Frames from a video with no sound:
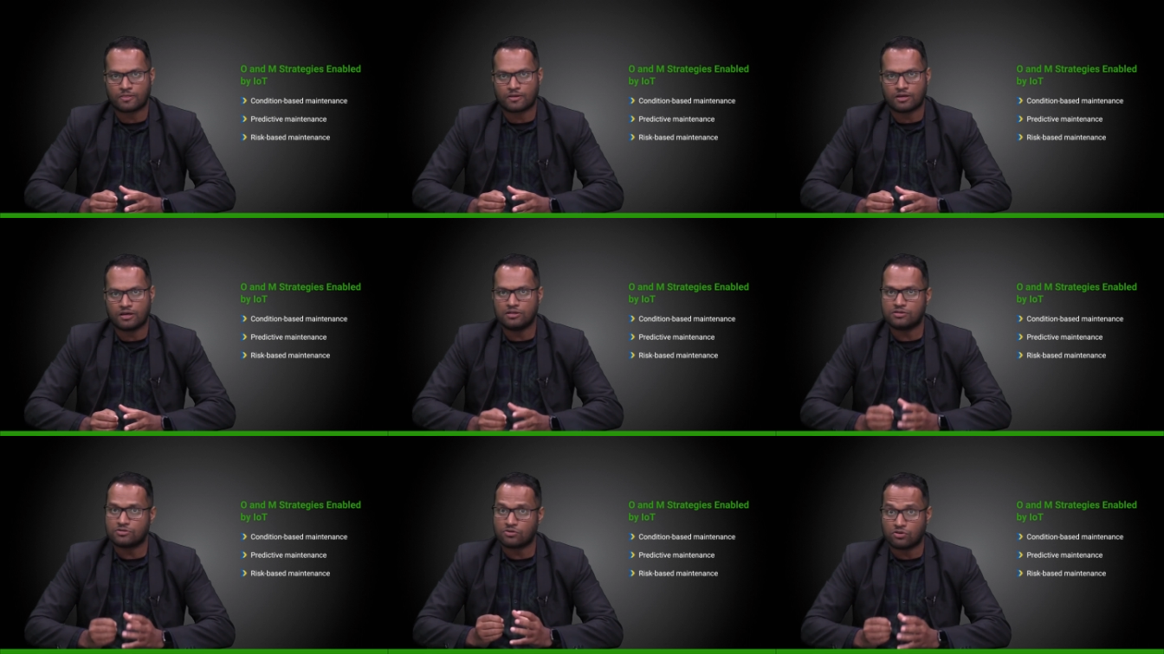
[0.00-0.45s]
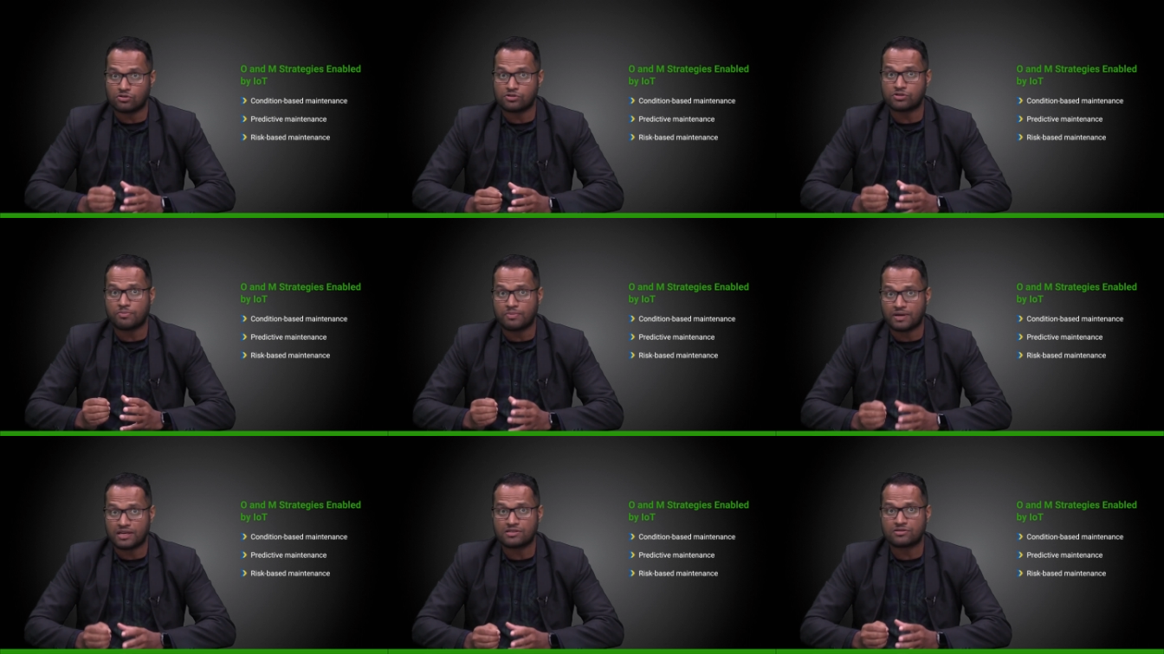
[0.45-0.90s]
is
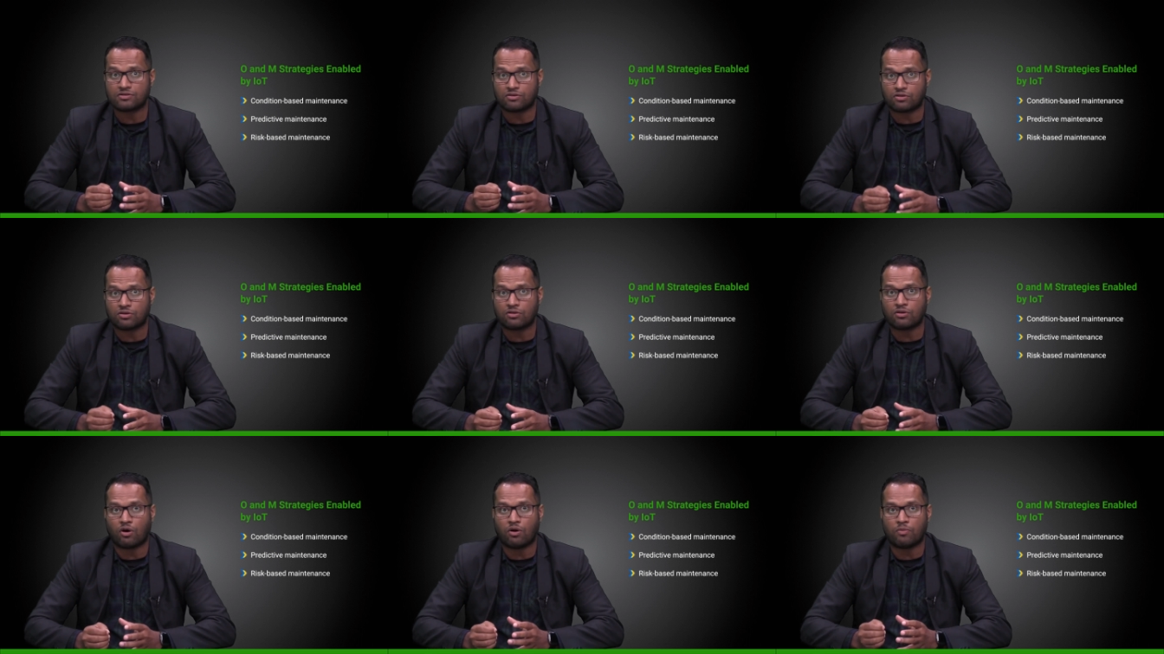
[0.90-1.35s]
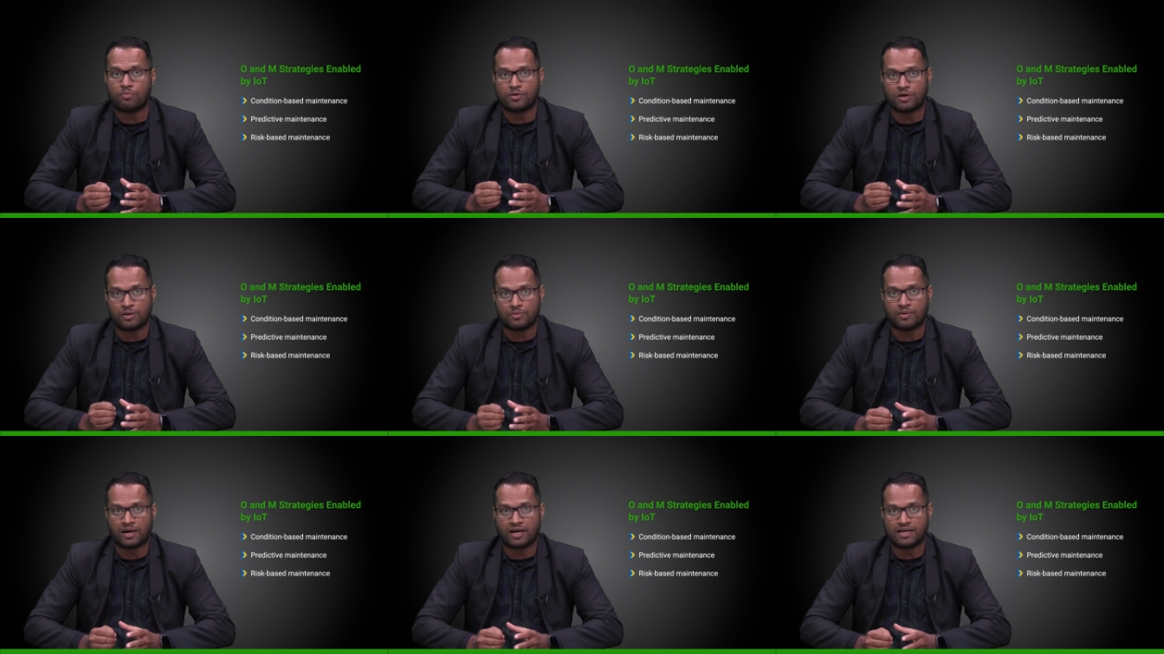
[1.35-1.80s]
also based on
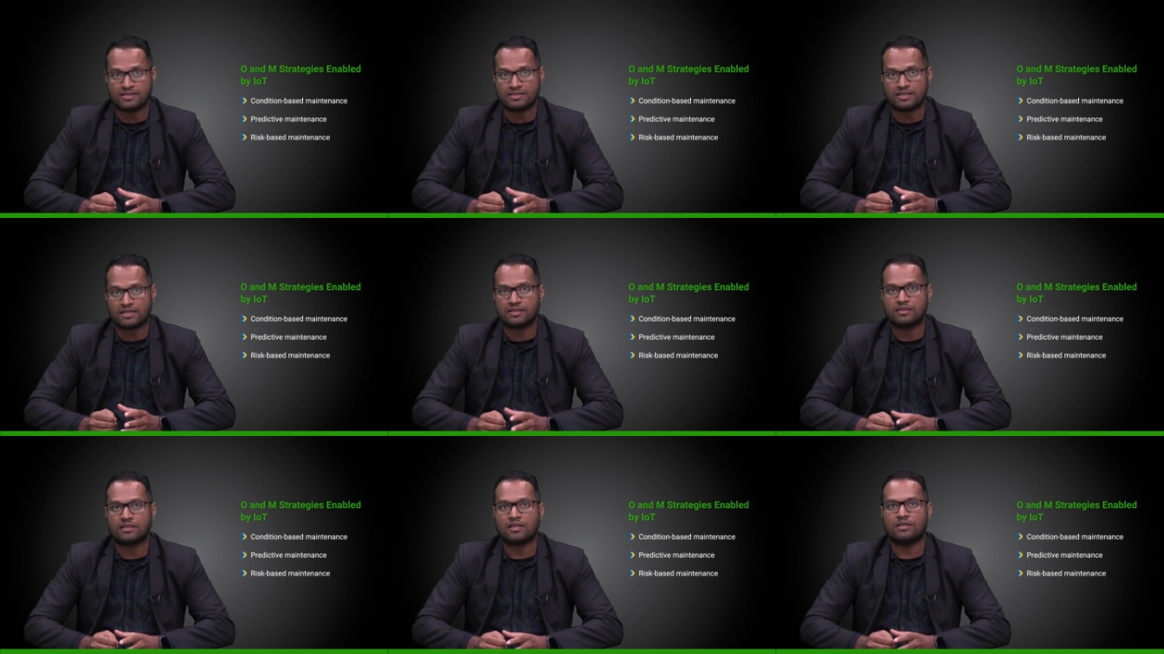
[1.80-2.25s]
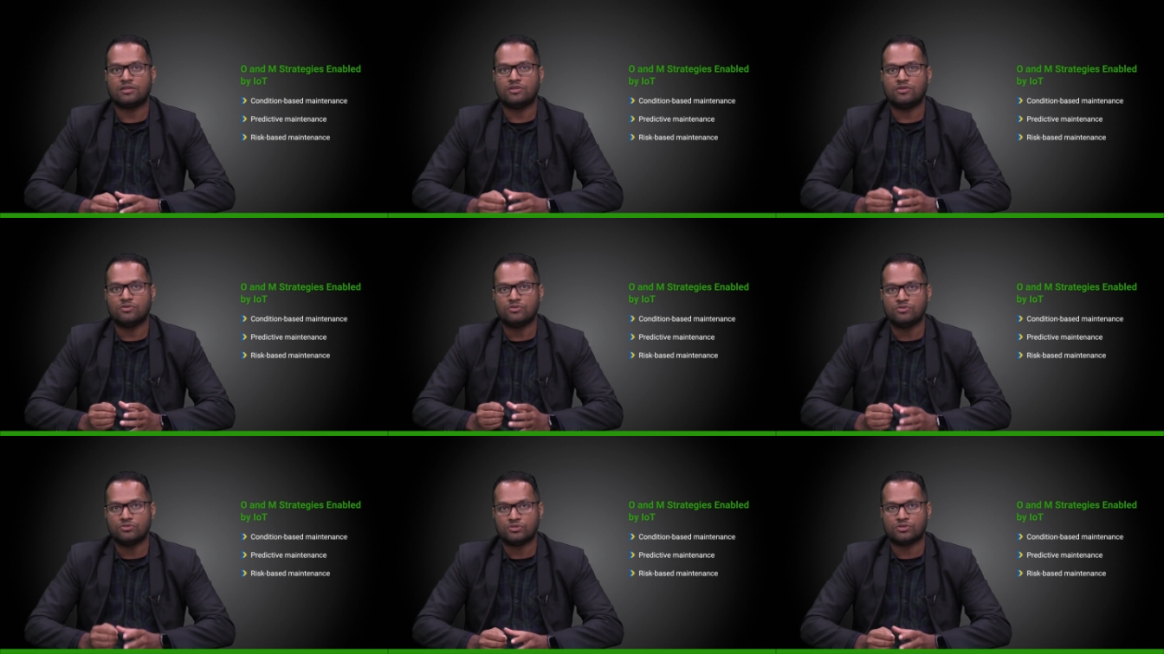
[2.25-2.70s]
optimizing the
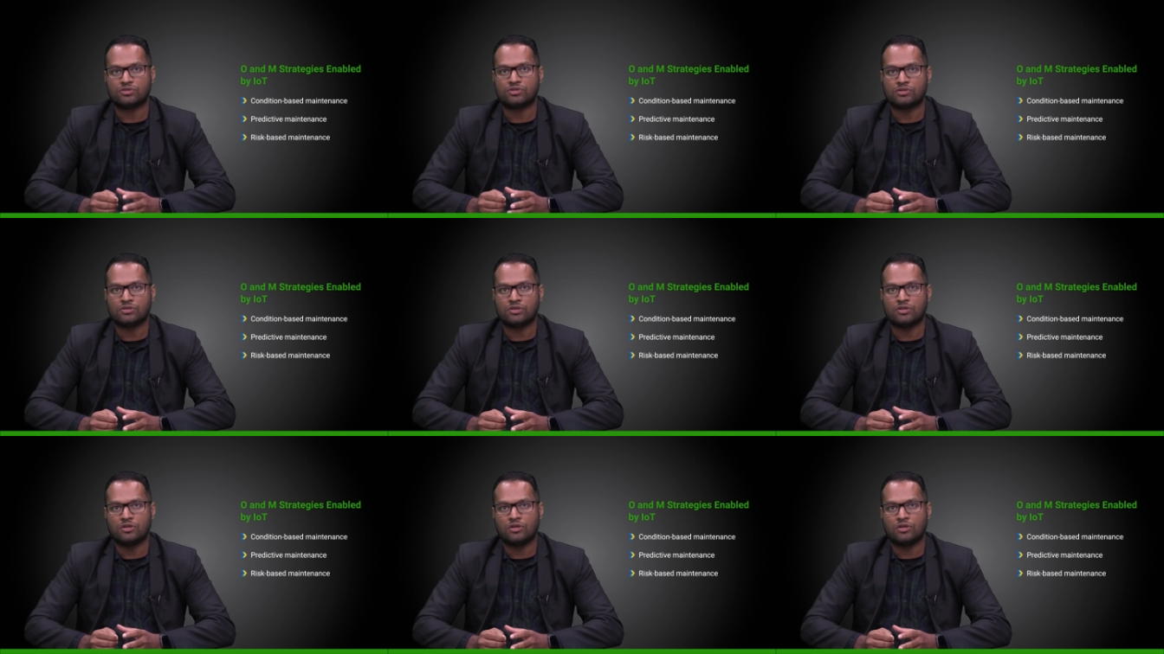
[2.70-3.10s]
use